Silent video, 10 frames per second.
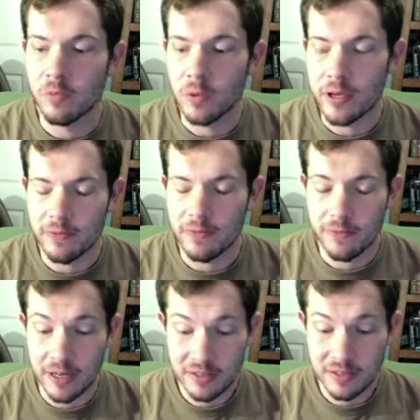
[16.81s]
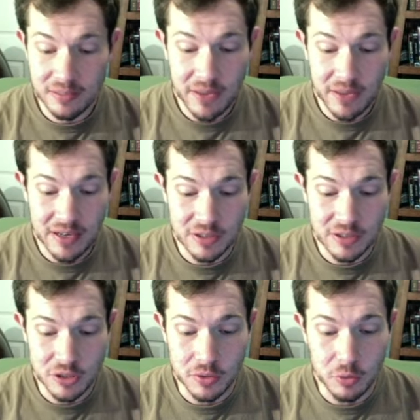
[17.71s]
We have finally made it
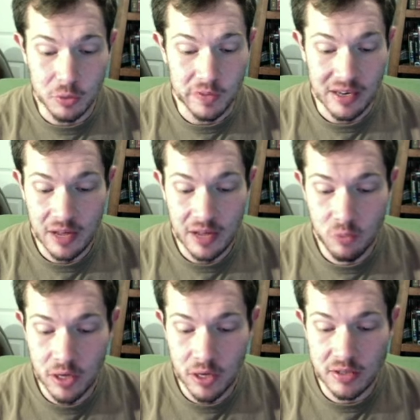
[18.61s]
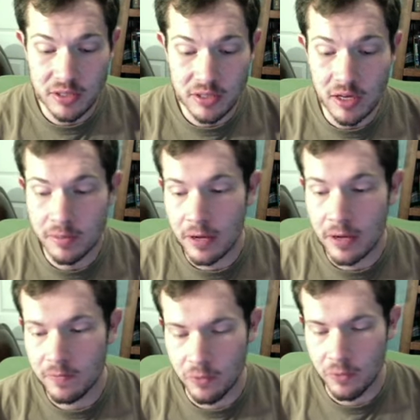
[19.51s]
to a movie that I've wanted to talk
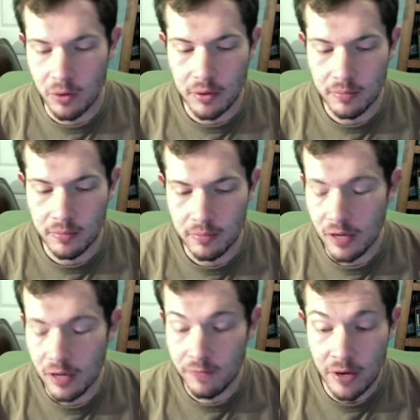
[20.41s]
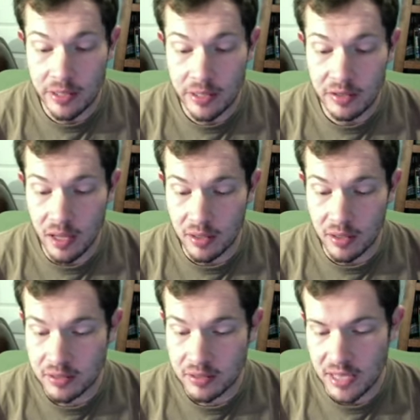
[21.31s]
about for a very
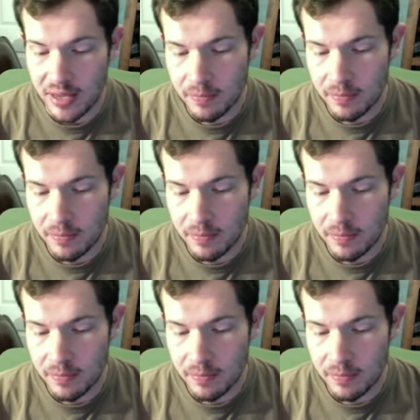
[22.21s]
long time.